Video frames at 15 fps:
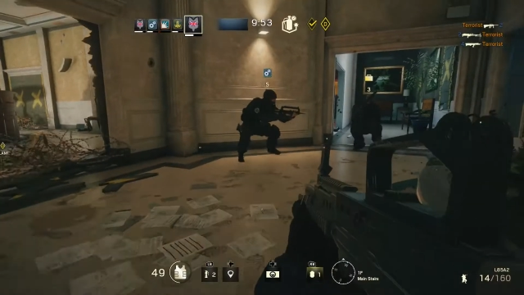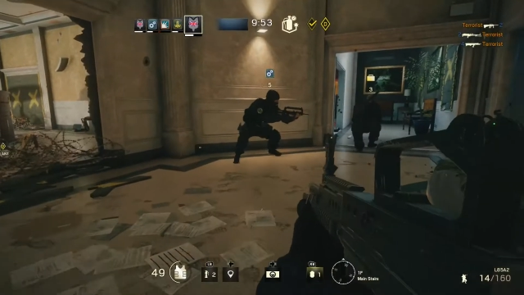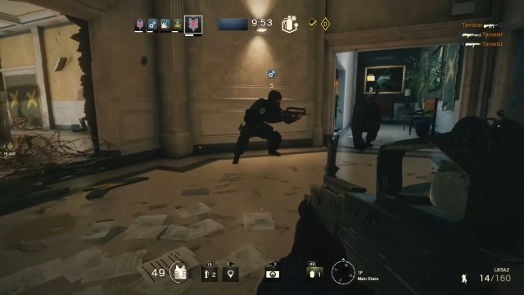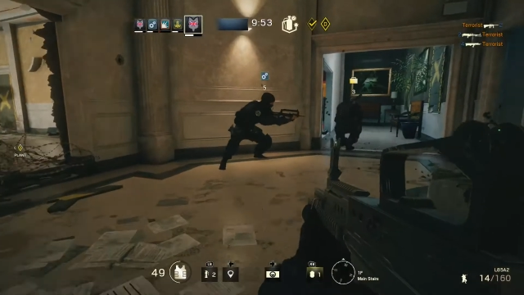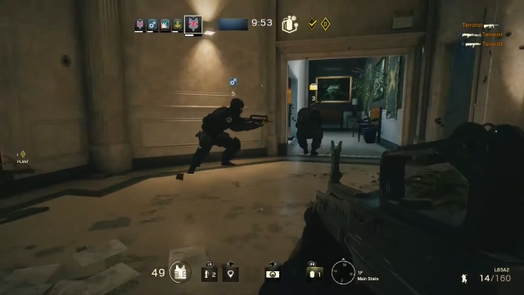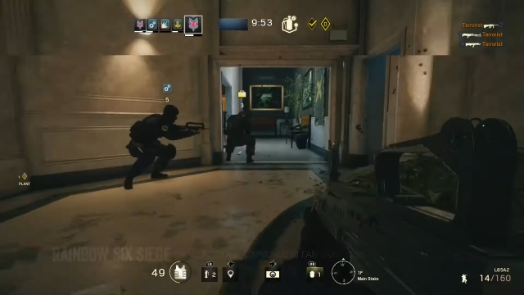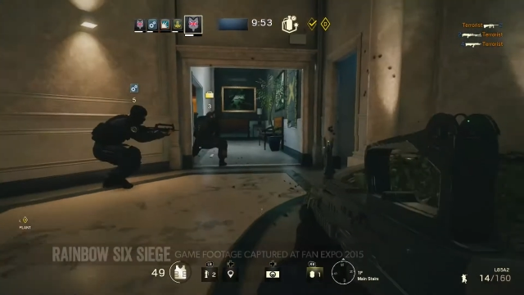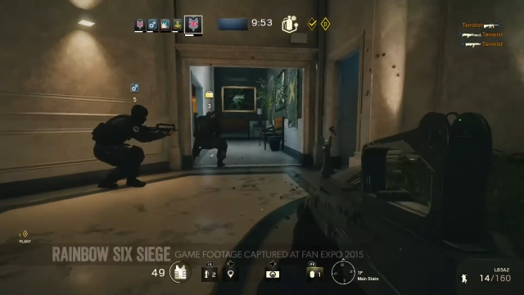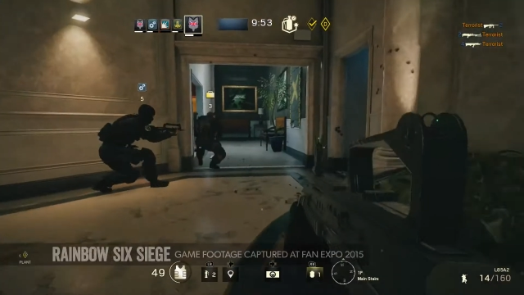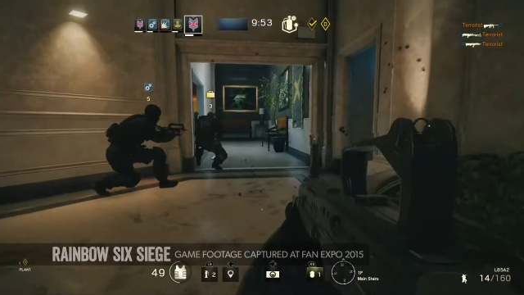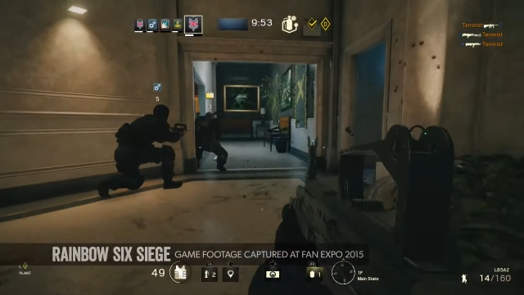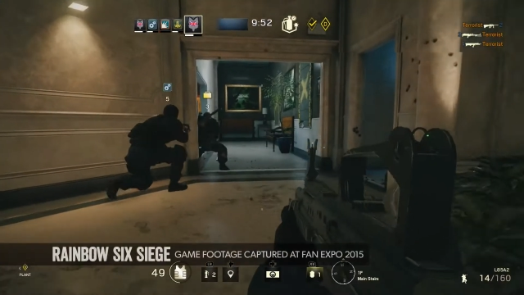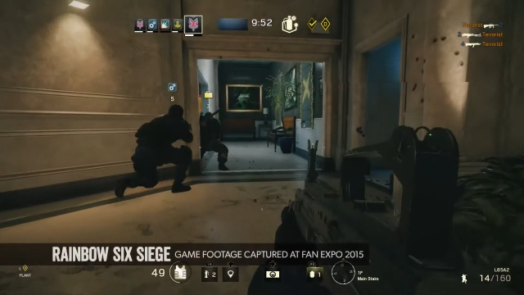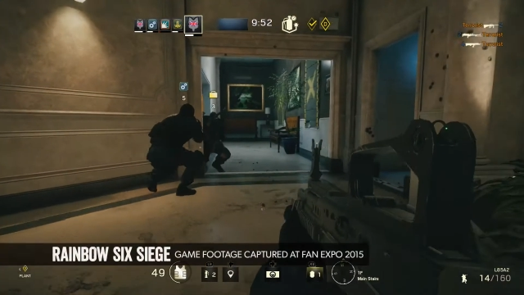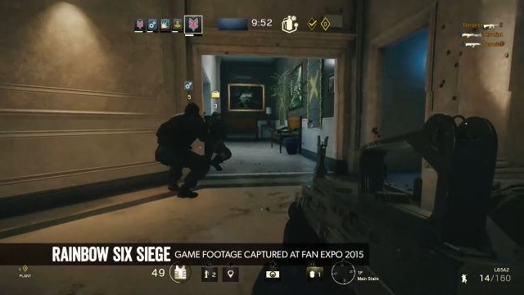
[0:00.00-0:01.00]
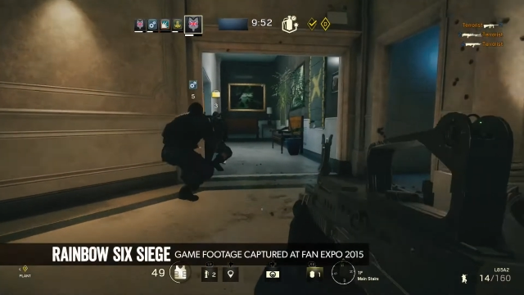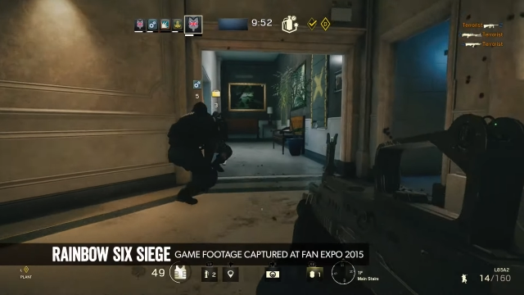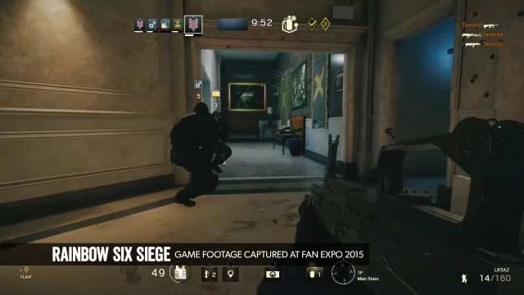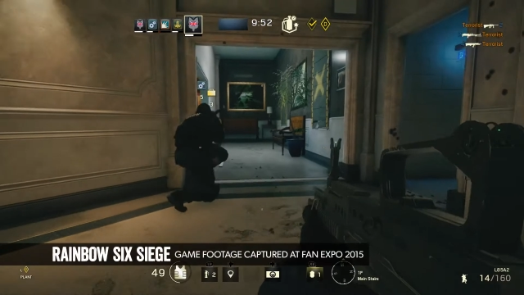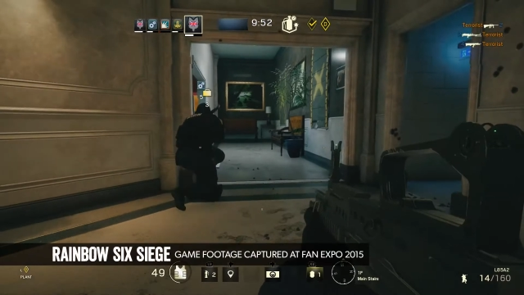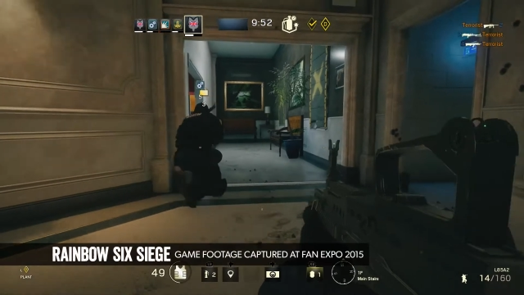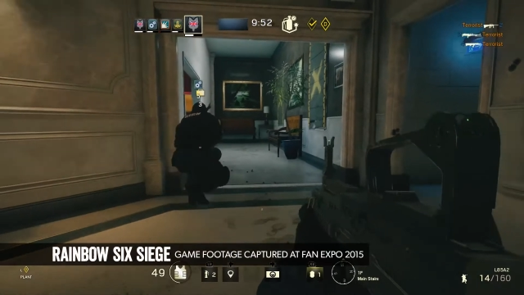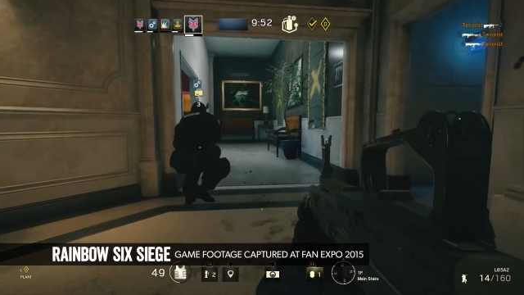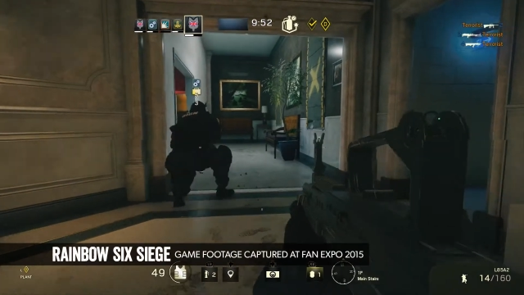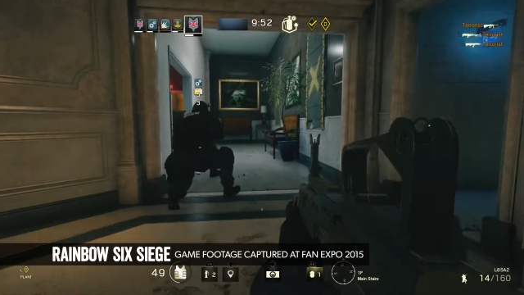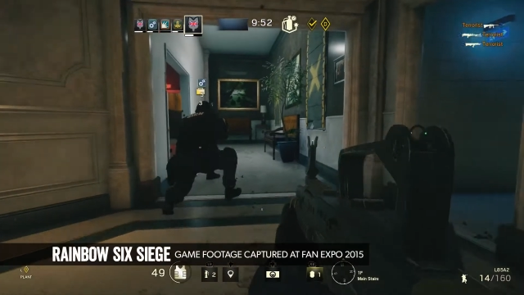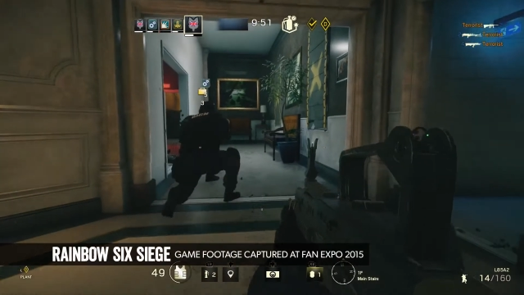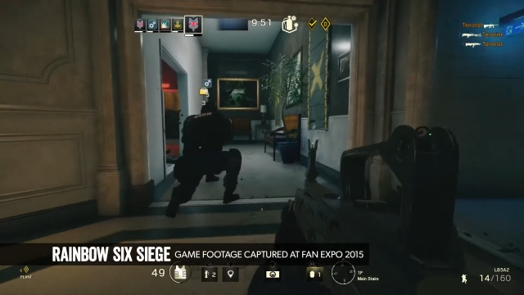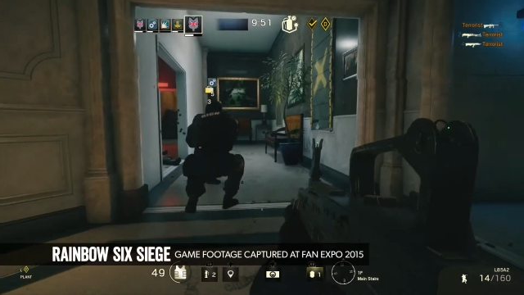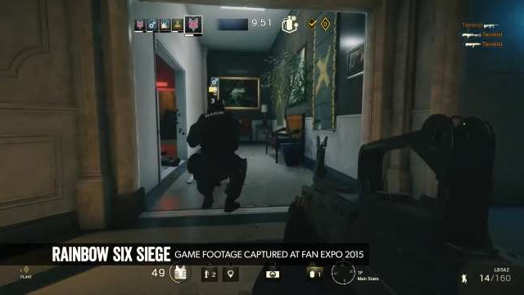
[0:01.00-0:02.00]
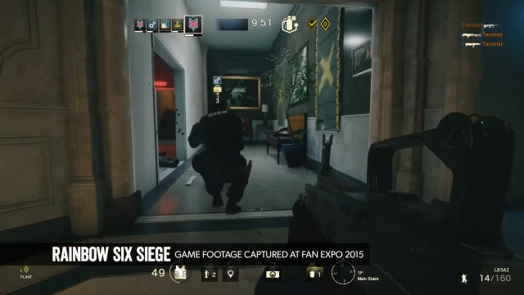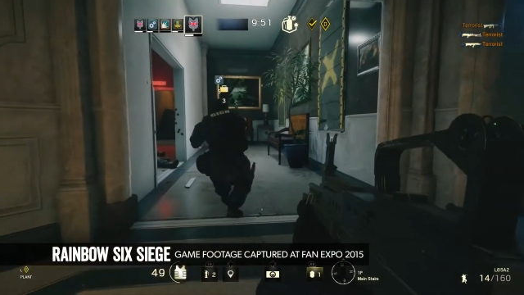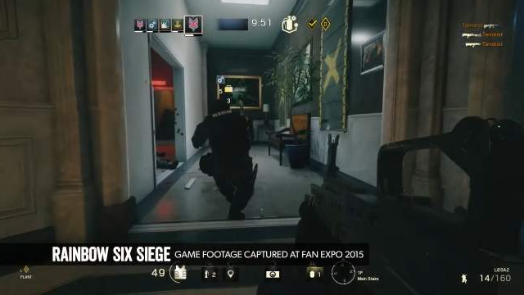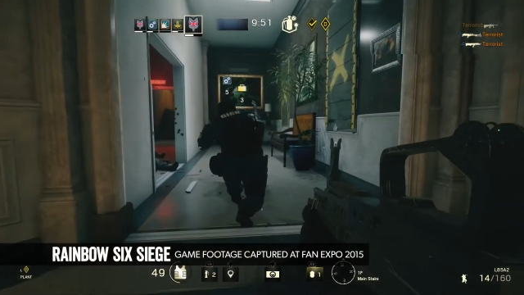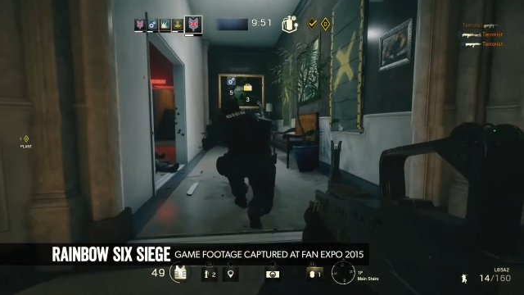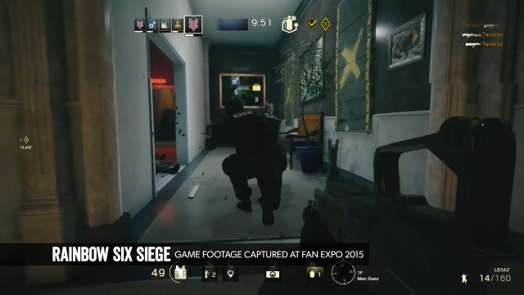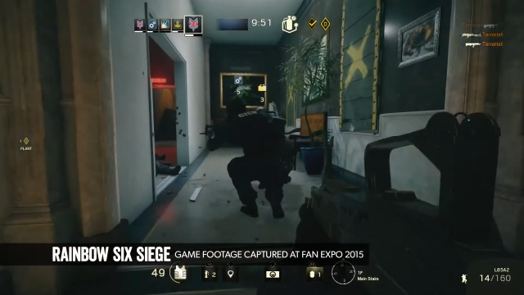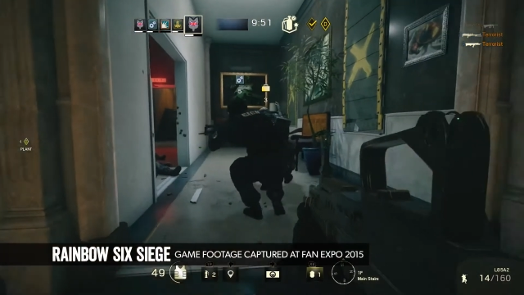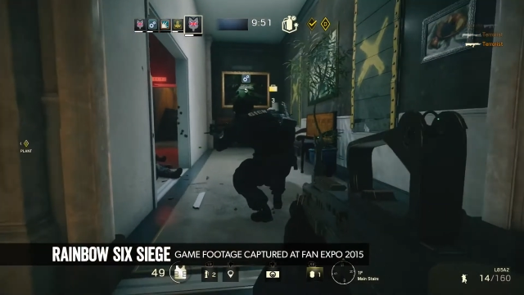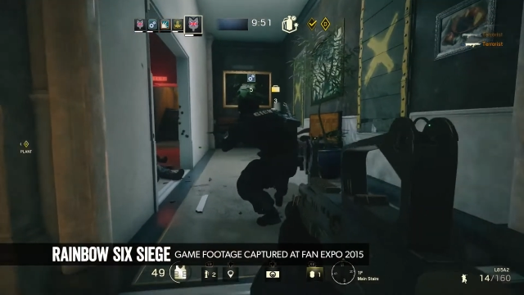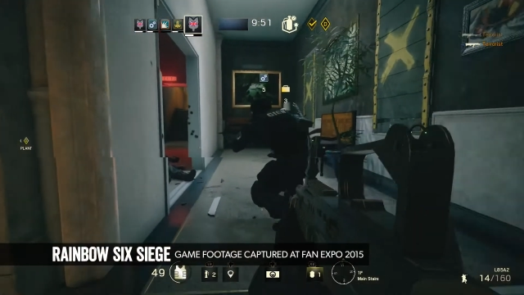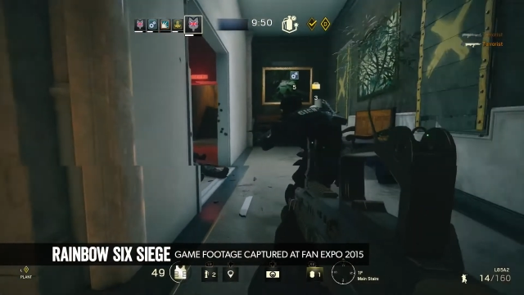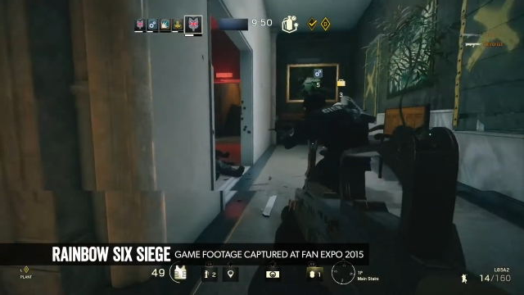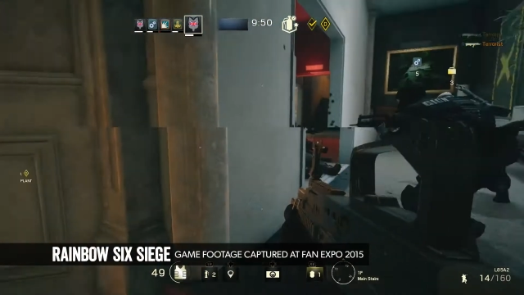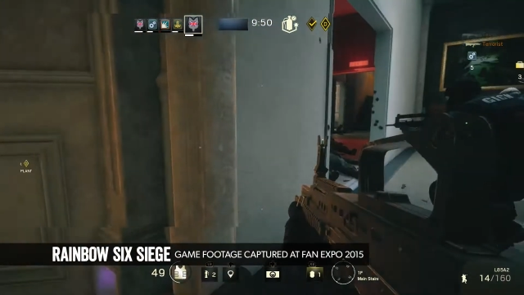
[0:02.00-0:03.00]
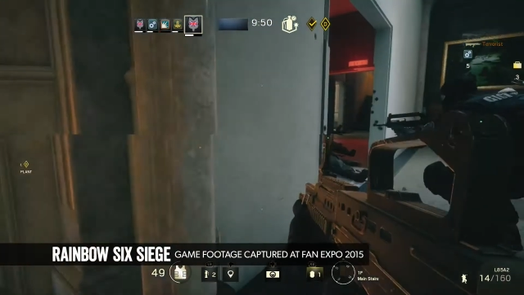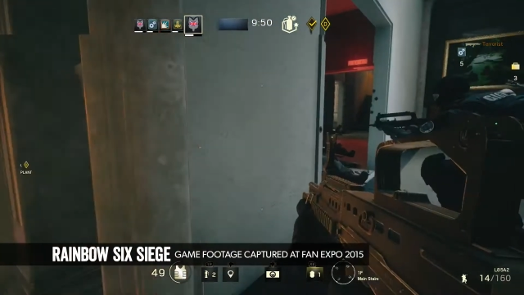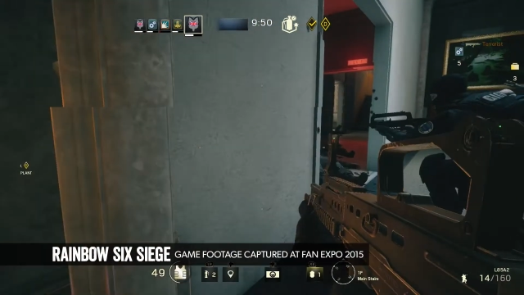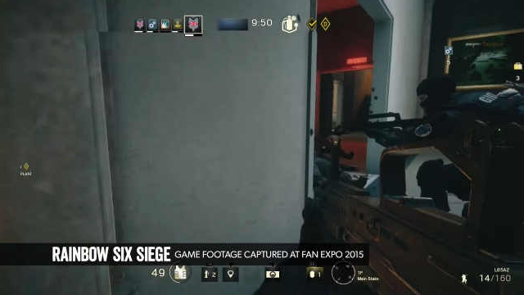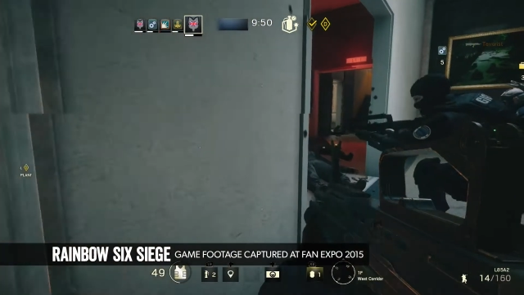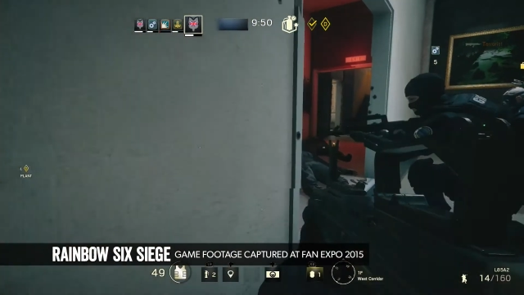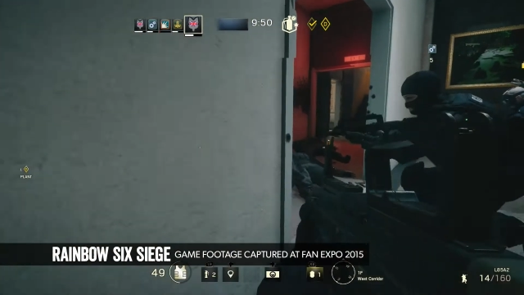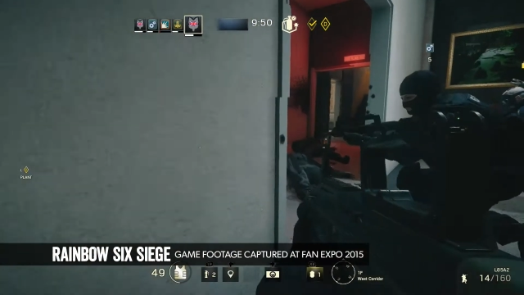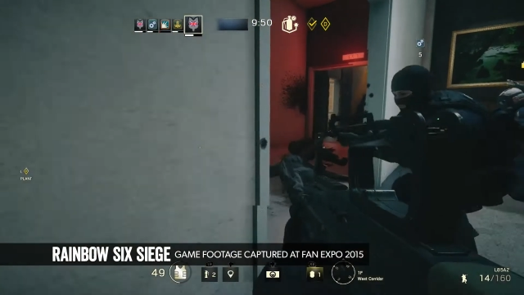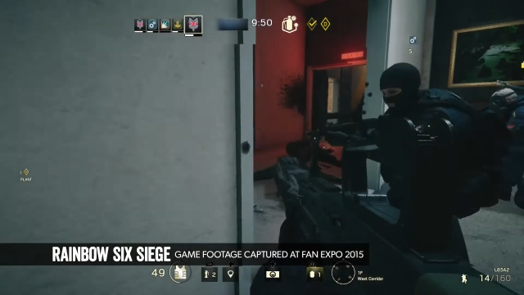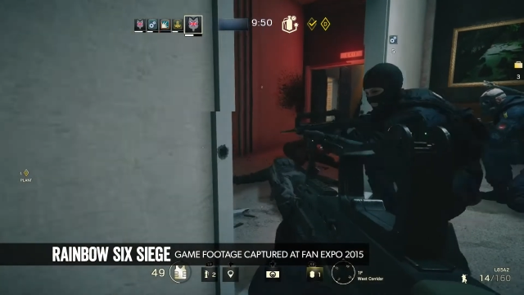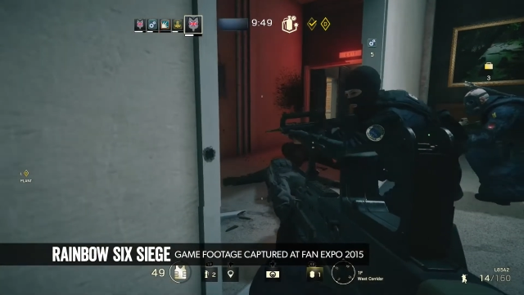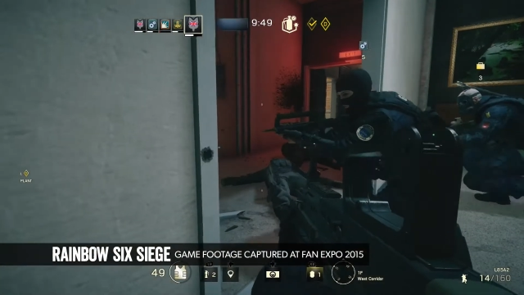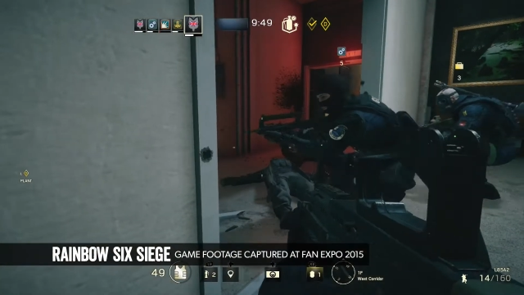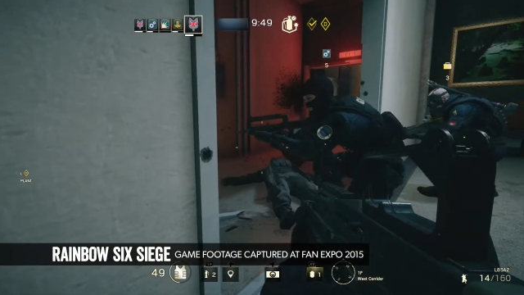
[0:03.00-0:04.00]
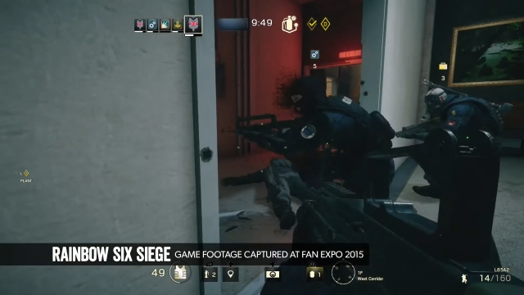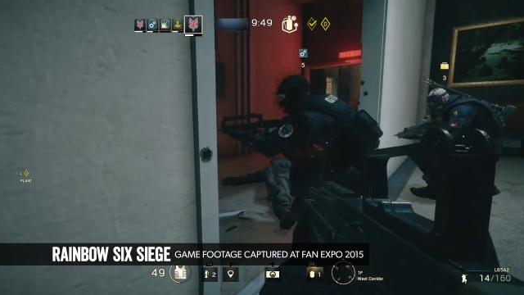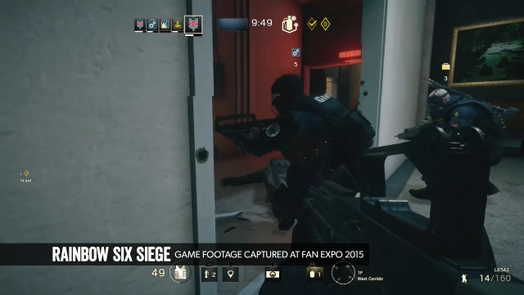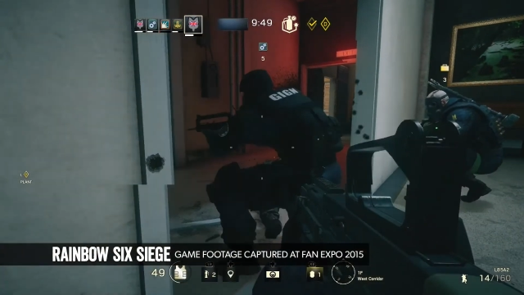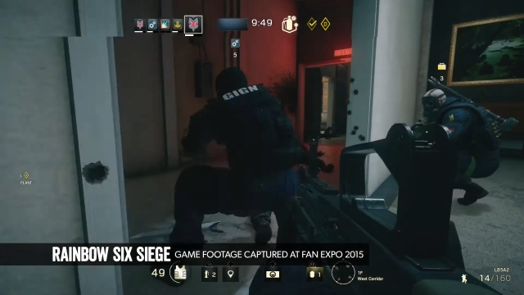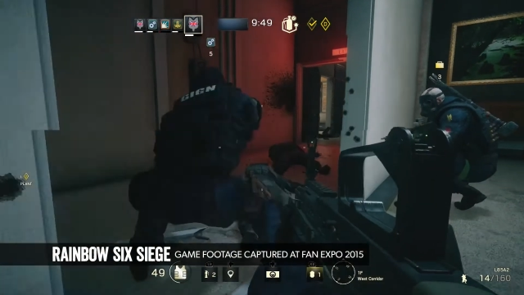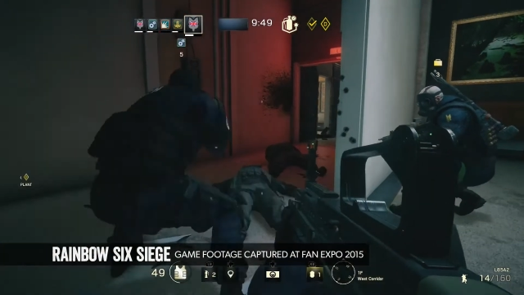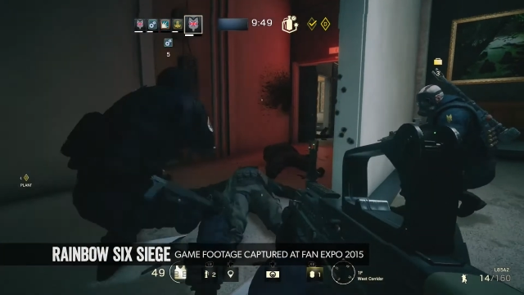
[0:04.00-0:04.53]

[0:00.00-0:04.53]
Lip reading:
Nobody's mouth can be seen.